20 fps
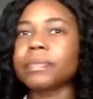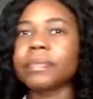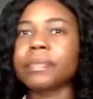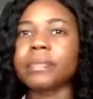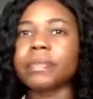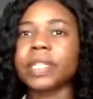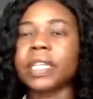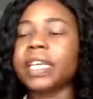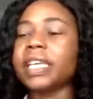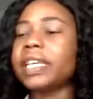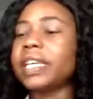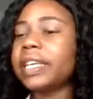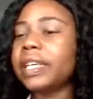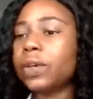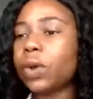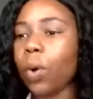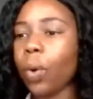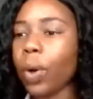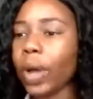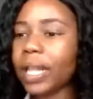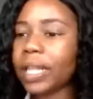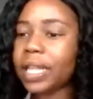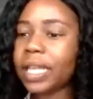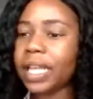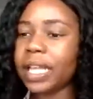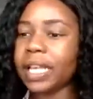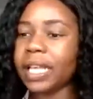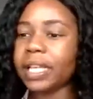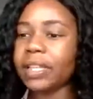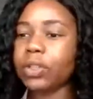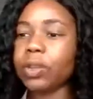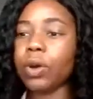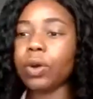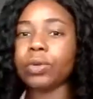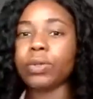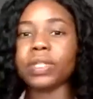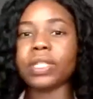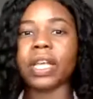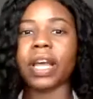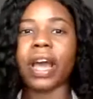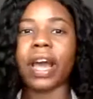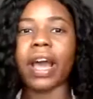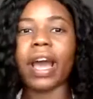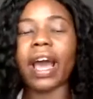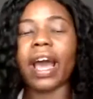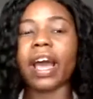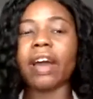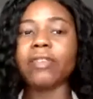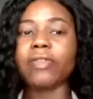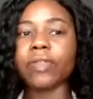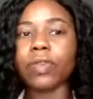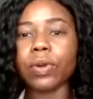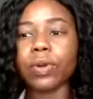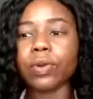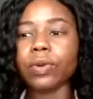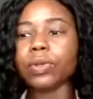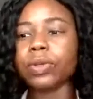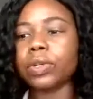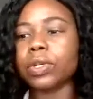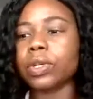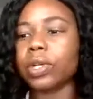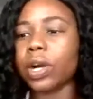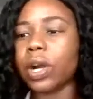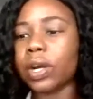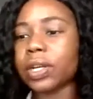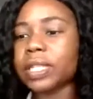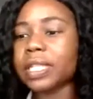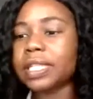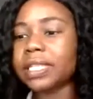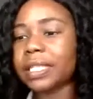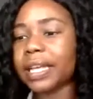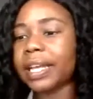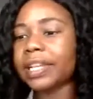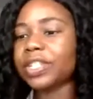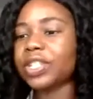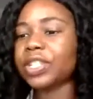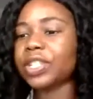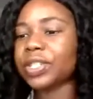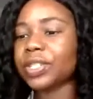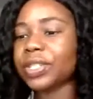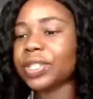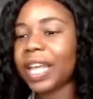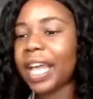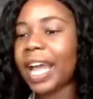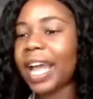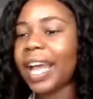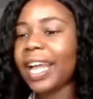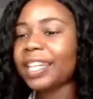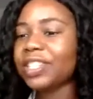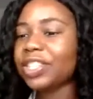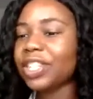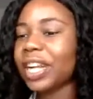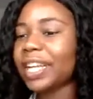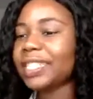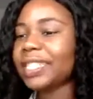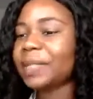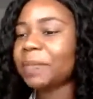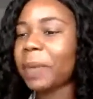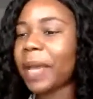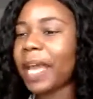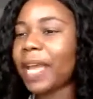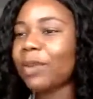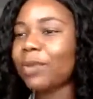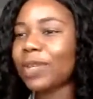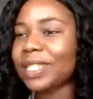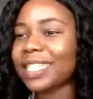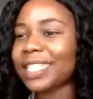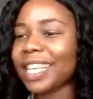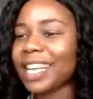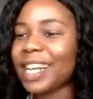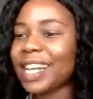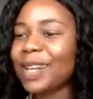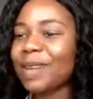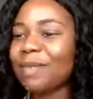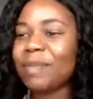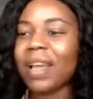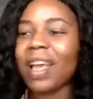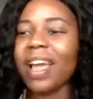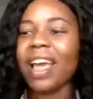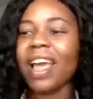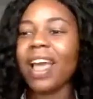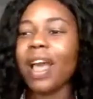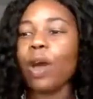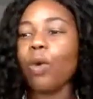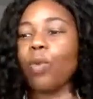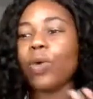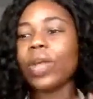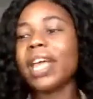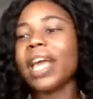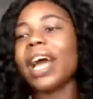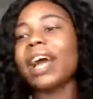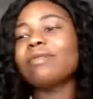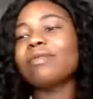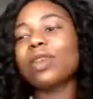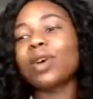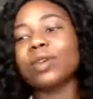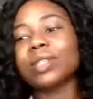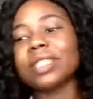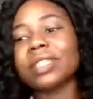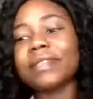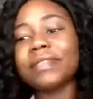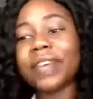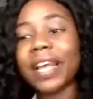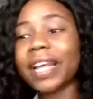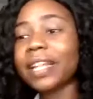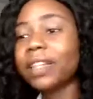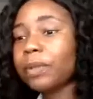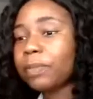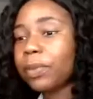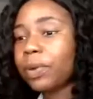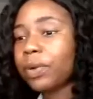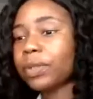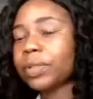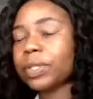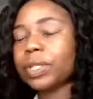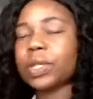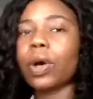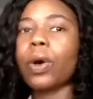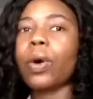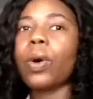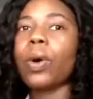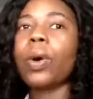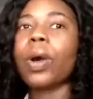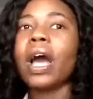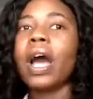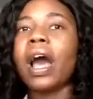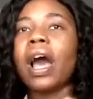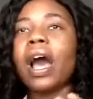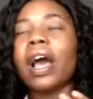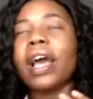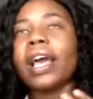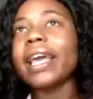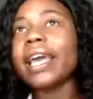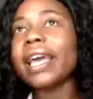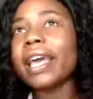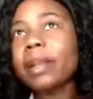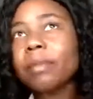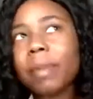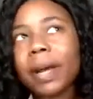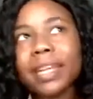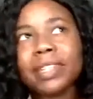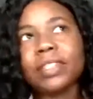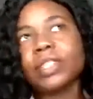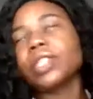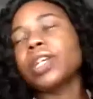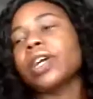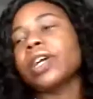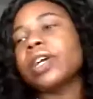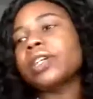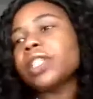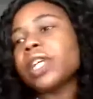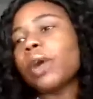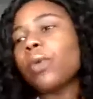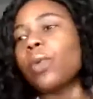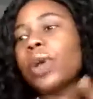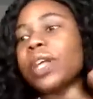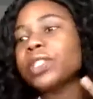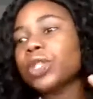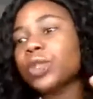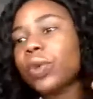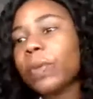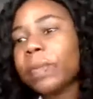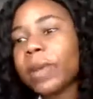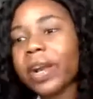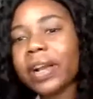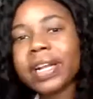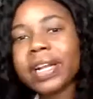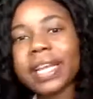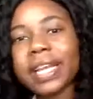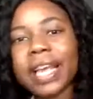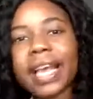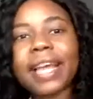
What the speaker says: kinky coily, those afro curly textures. Hey, Jay Spade, what's up? We have those available. So in my search, I went to American